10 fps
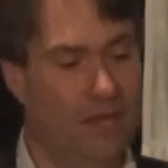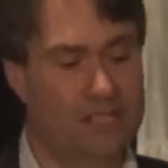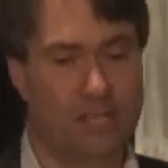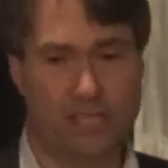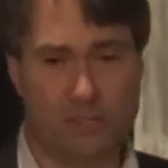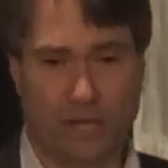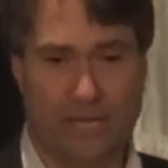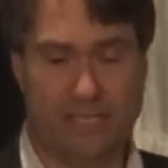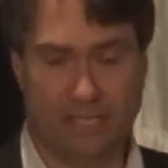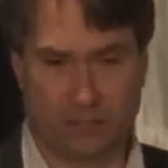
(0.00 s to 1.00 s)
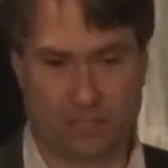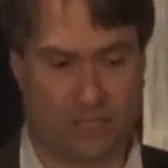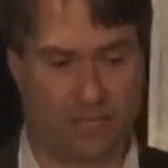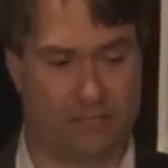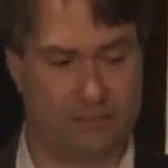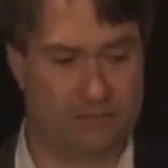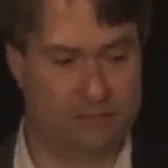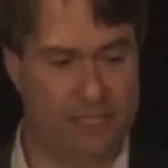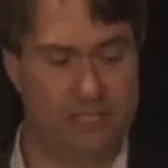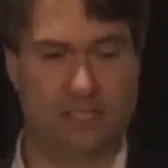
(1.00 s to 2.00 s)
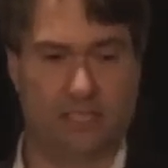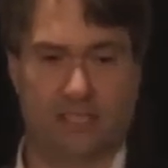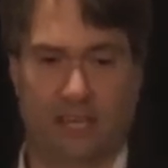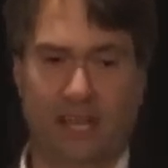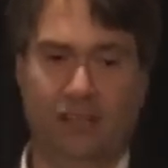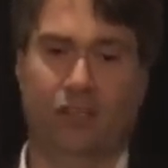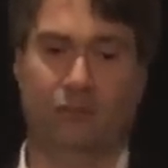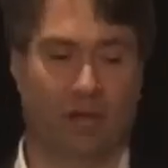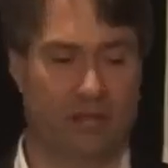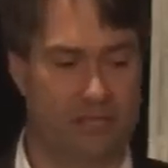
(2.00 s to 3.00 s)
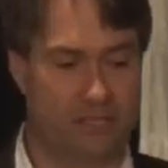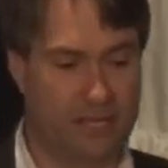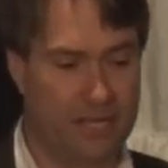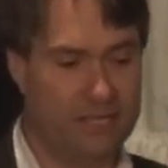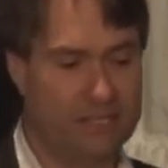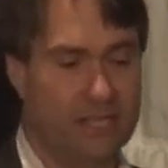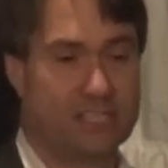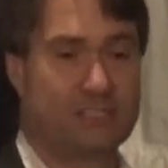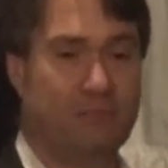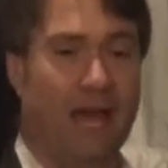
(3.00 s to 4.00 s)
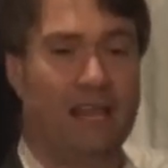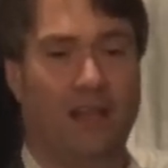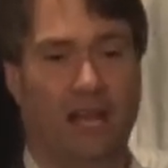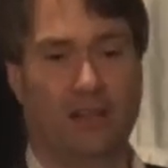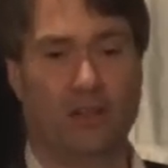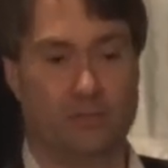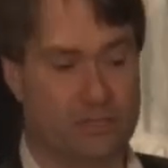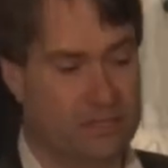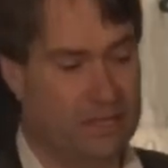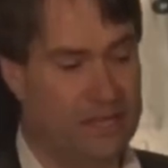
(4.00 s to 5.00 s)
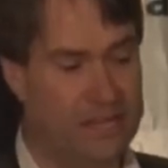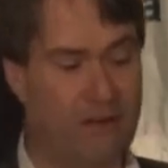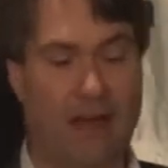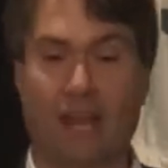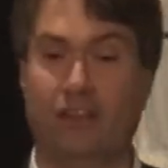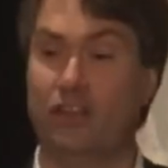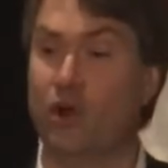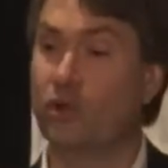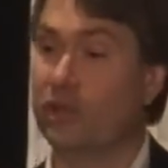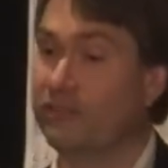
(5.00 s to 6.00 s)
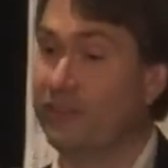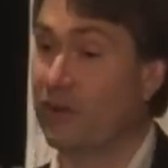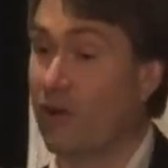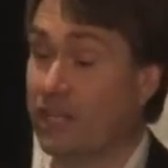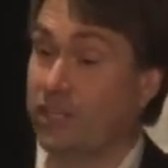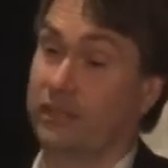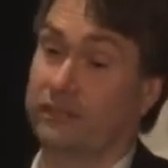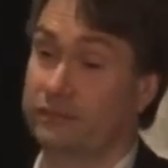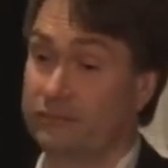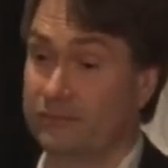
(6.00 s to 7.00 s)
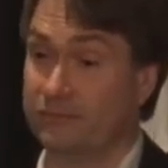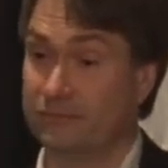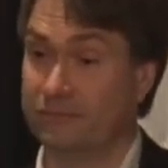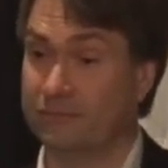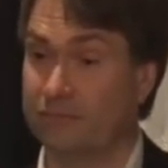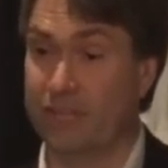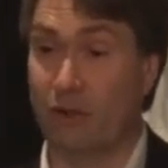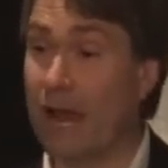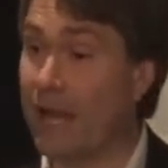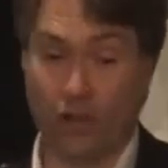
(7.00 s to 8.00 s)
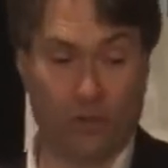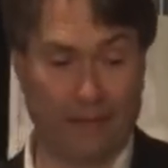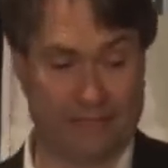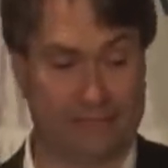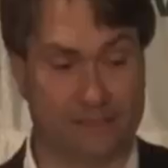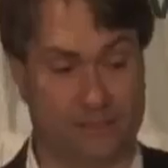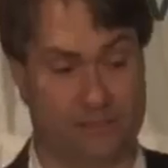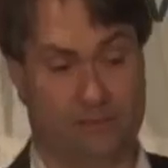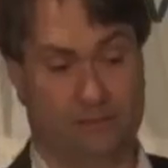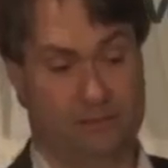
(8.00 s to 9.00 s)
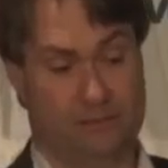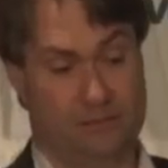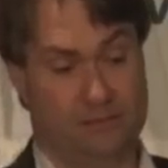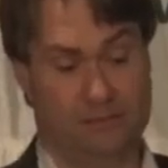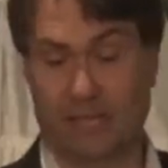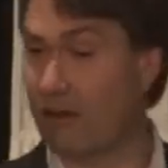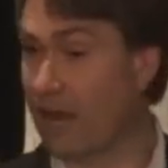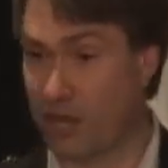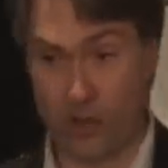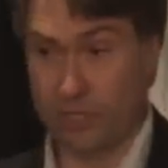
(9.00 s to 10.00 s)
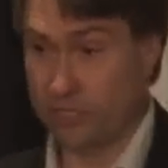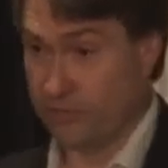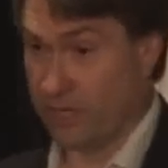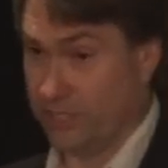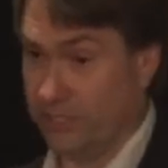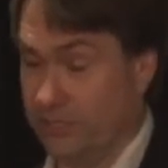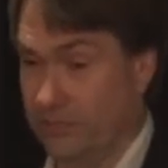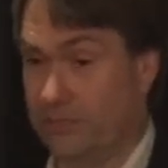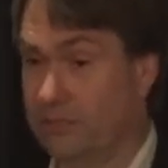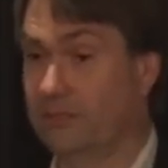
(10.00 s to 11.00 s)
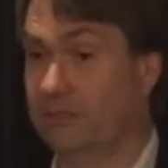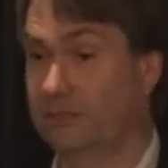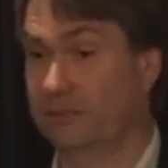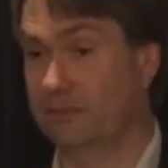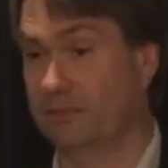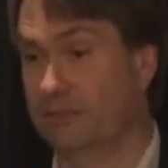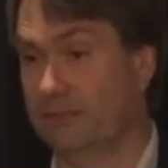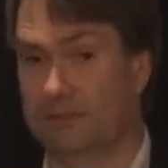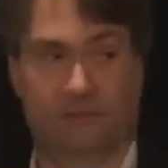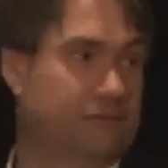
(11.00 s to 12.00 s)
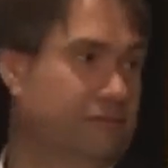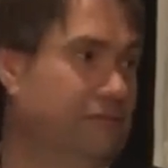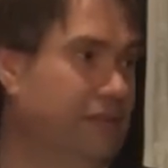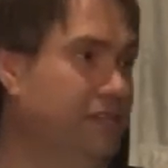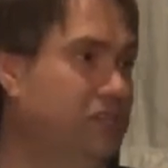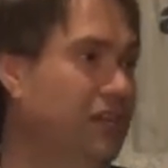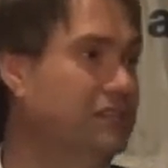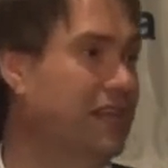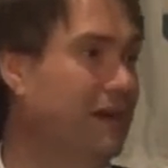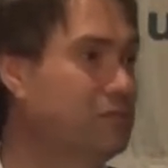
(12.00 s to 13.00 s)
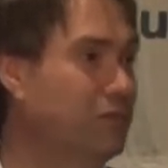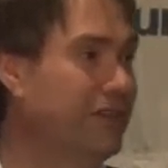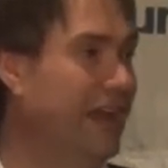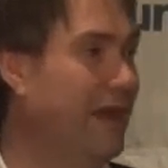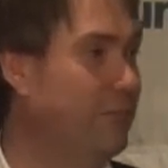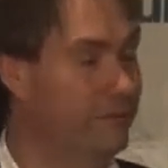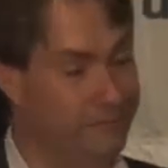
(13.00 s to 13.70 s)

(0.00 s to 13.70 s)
So this is what easy looks like. These exist today. You can buy these today. These are smart light globes. There are no configuration. There are no buttons. There are no instructions. It just comes with an app.